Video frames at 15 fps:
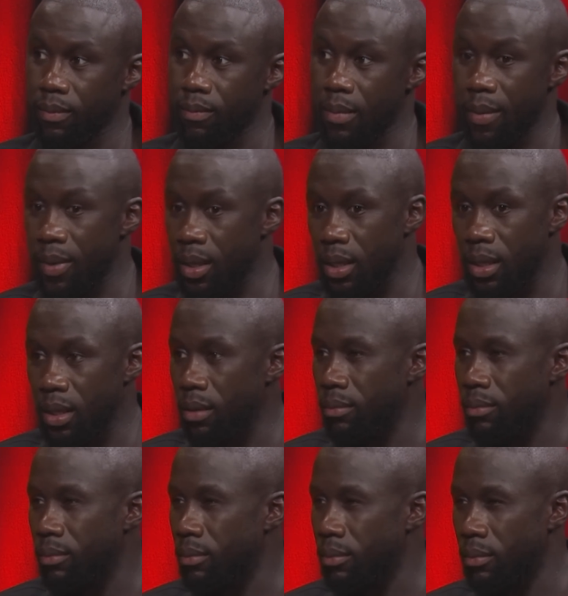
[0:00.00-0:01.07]
Maybe
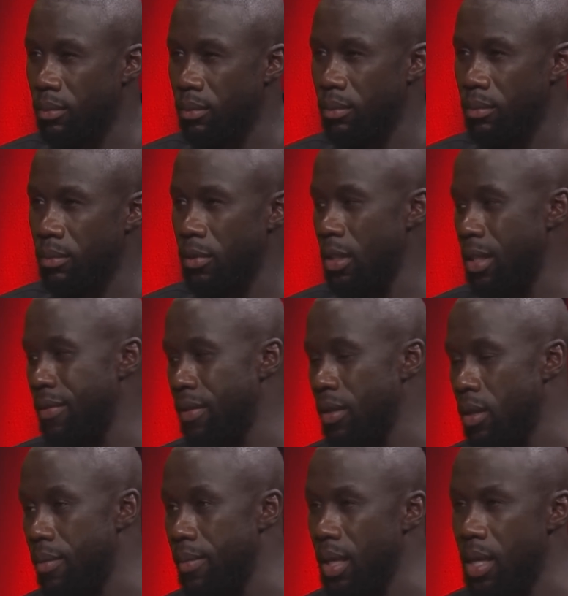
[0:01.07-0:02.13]
the
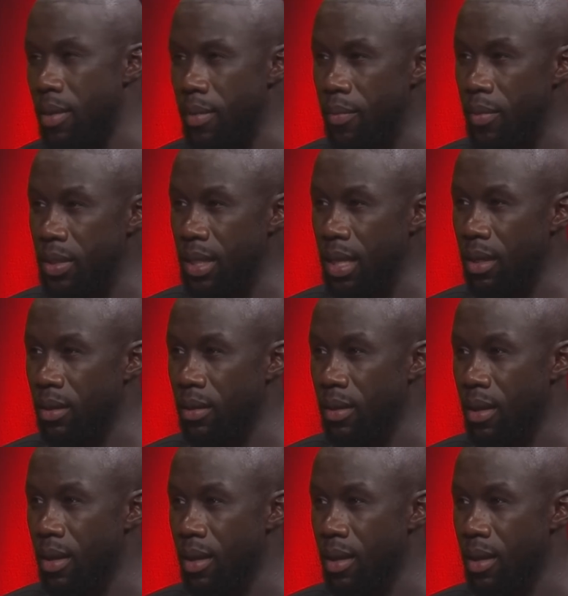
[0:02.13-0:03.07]
defender making mistakes,